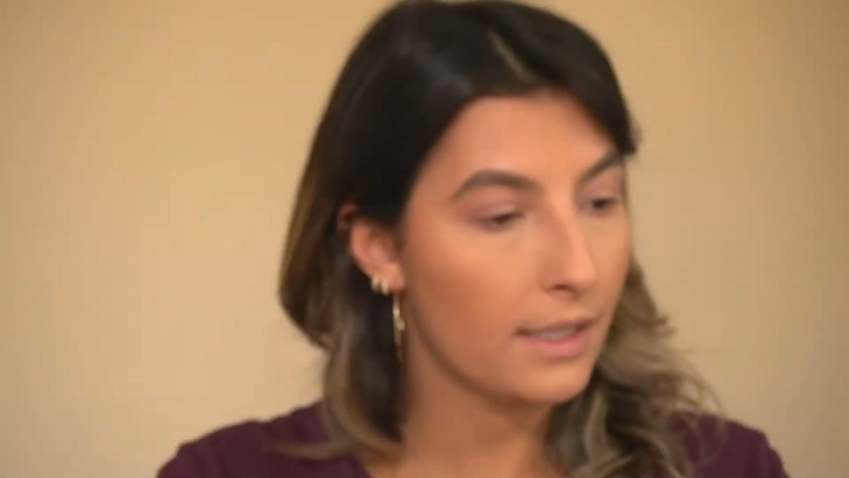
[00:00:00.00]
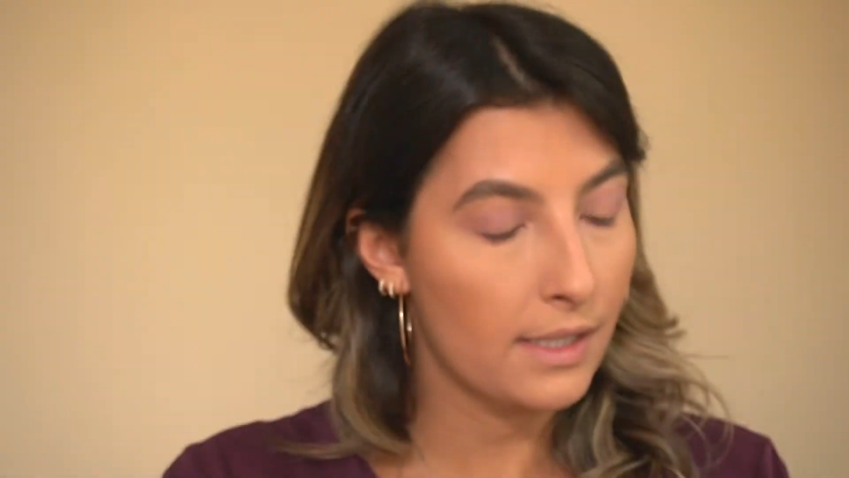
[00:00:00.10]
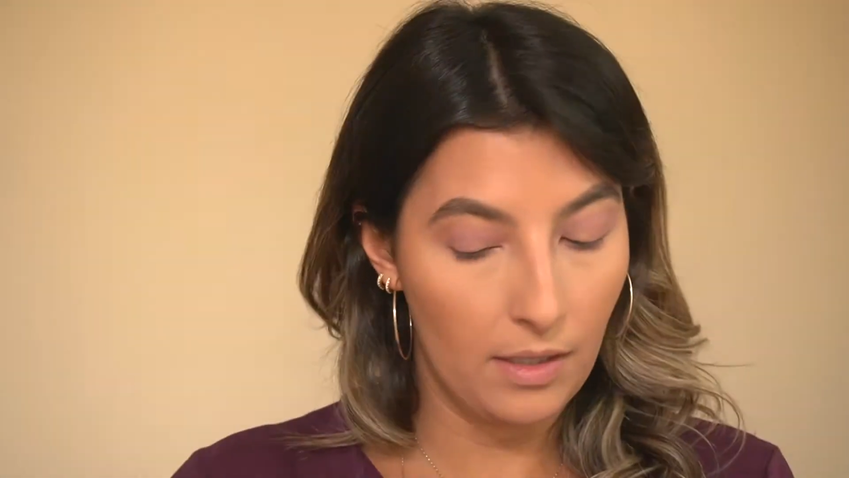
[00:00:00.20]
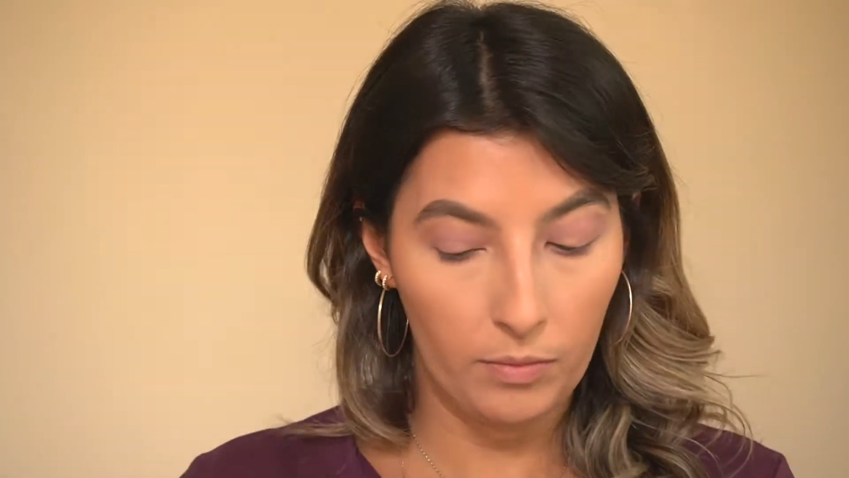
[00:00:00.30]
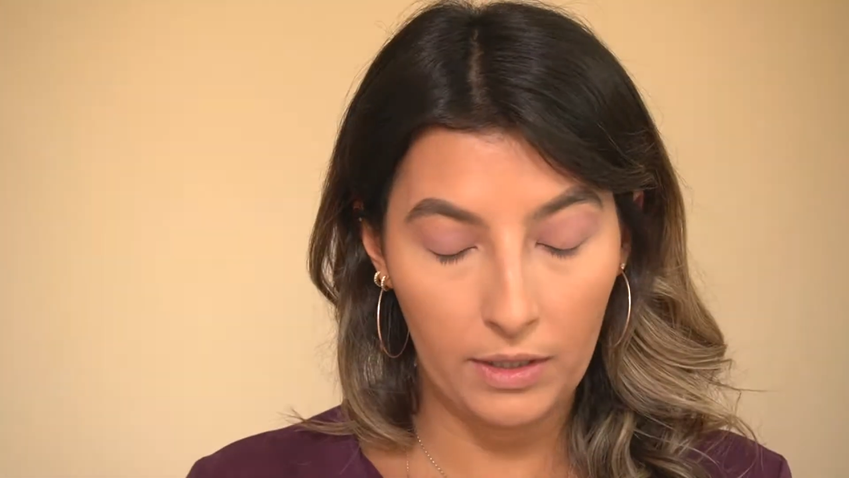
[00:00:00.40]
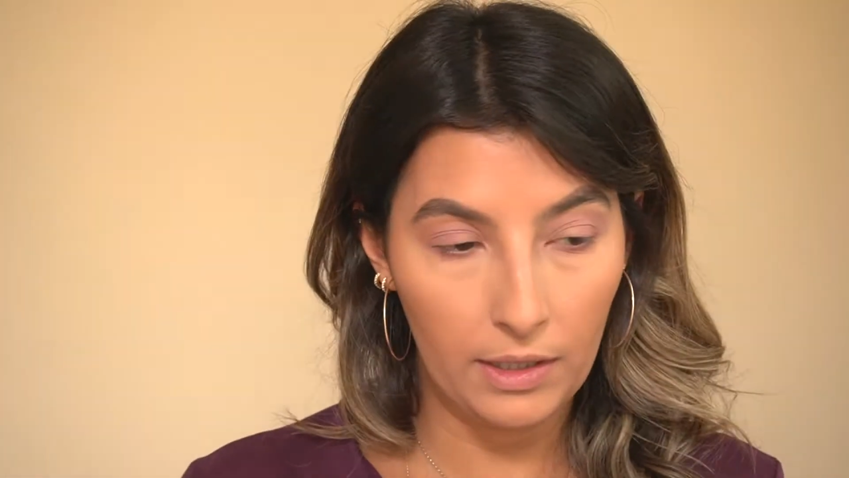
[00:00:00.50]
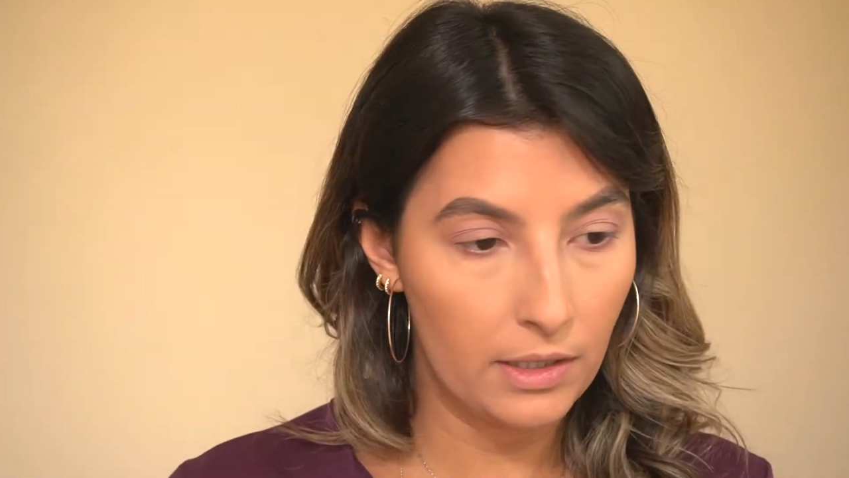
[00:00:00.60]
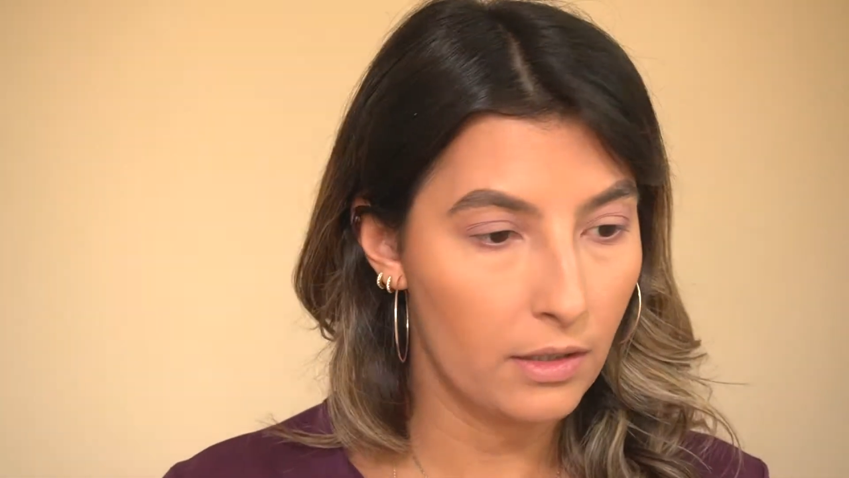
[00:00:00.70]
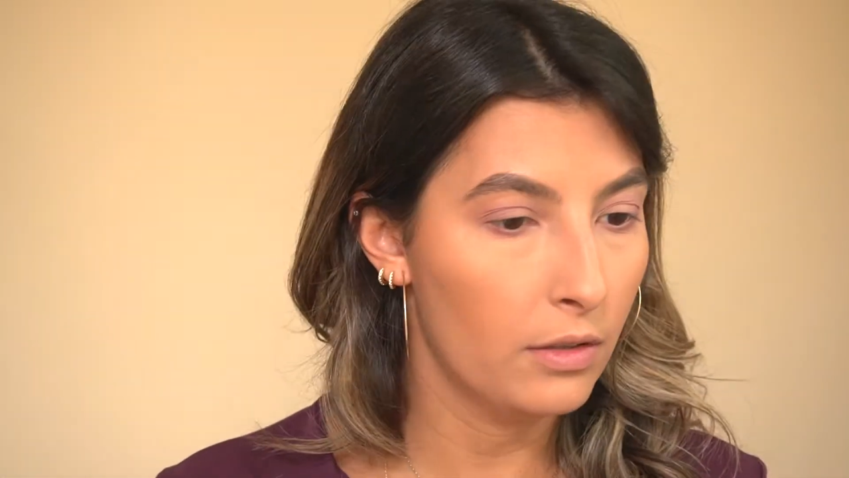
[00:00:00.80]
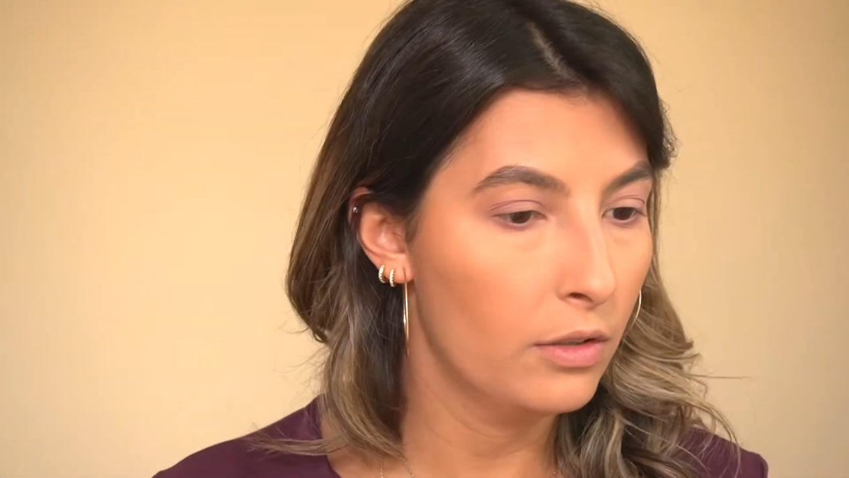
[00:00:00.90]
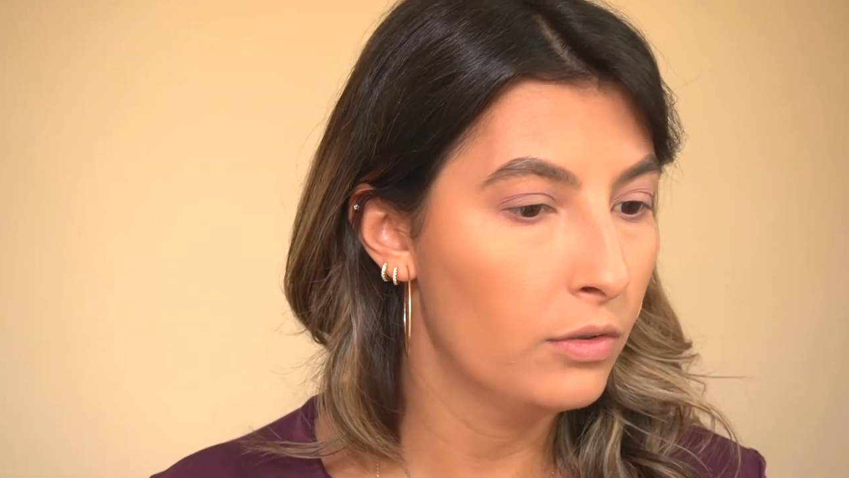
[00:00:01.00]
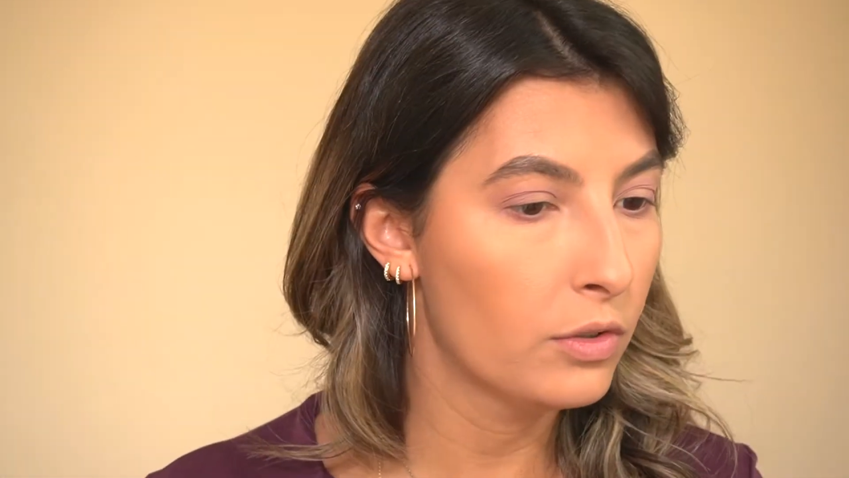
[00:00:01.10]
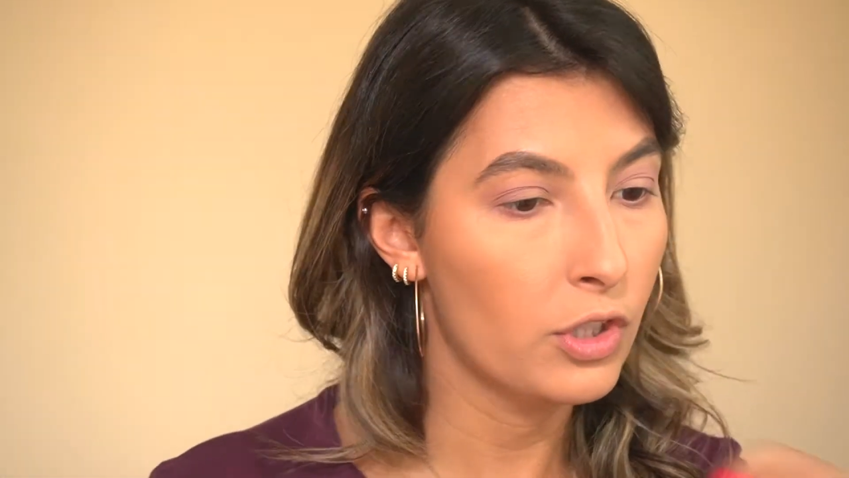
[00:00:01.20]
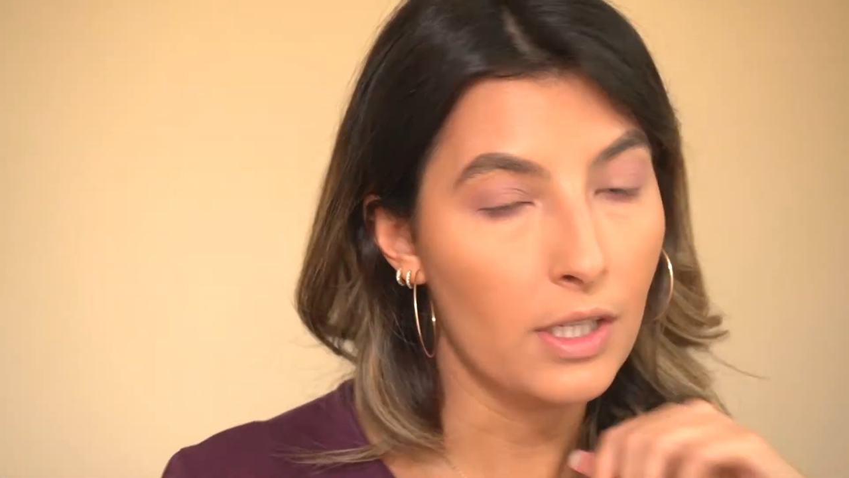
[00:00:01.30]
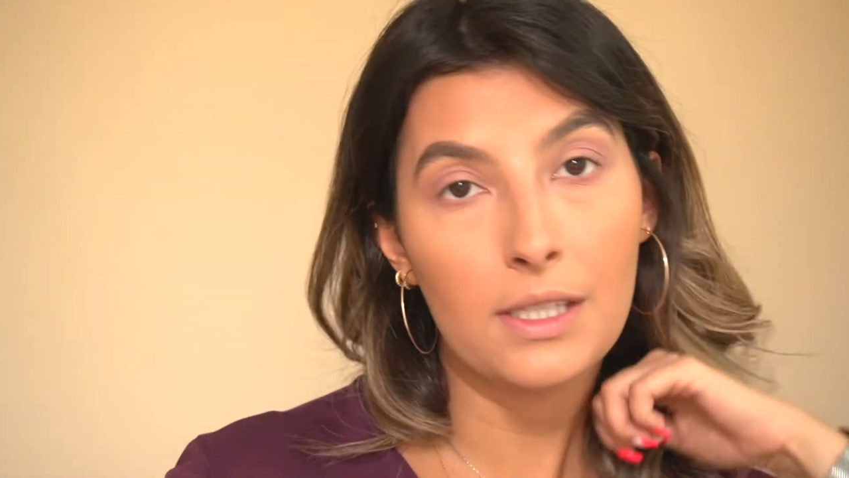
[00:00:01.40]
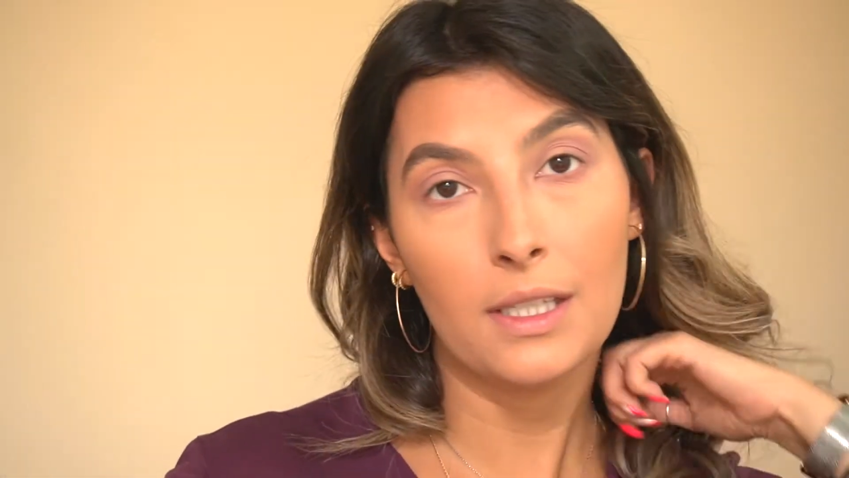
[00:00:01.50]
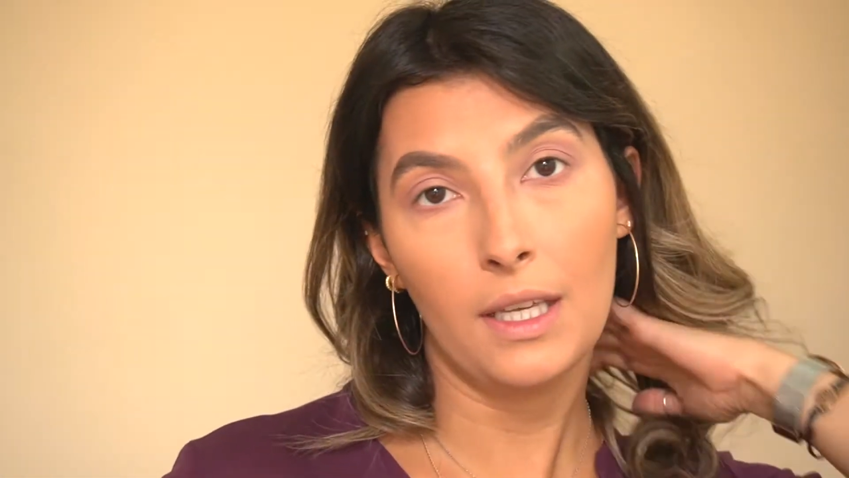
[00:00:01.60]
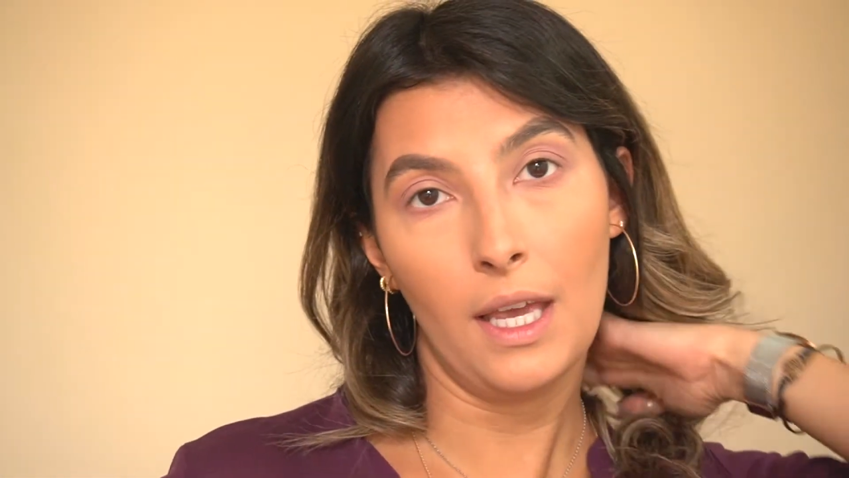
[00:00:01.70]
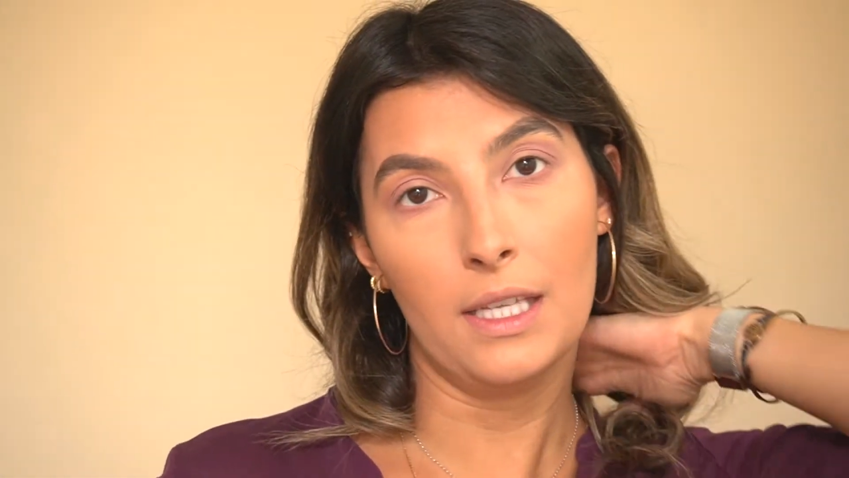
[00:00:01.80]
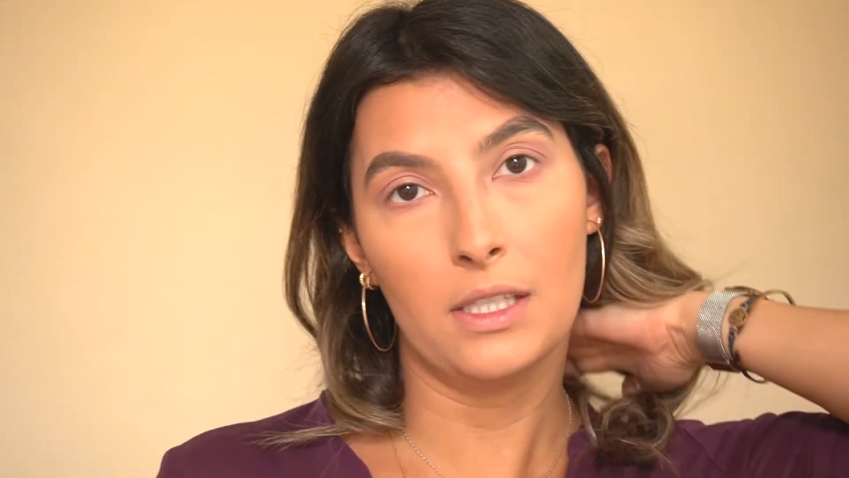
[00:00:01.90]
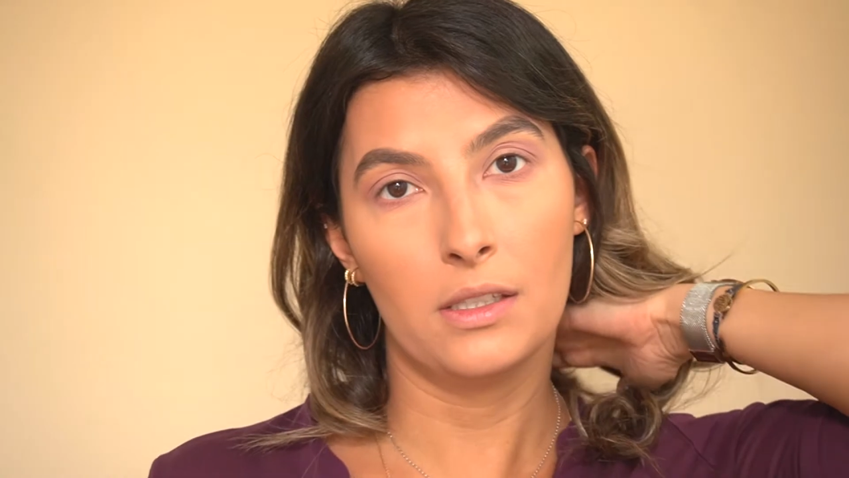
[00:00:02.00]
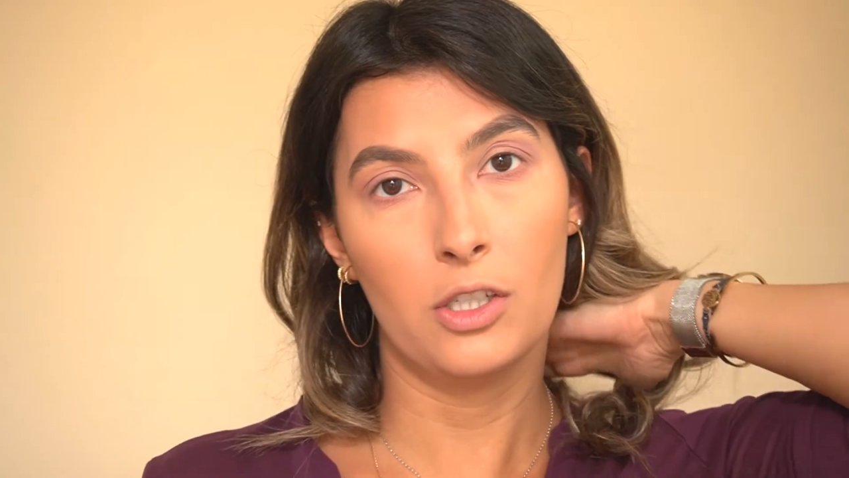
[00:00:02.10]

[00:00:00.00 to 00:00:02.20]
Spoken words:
some glitter glue just in case,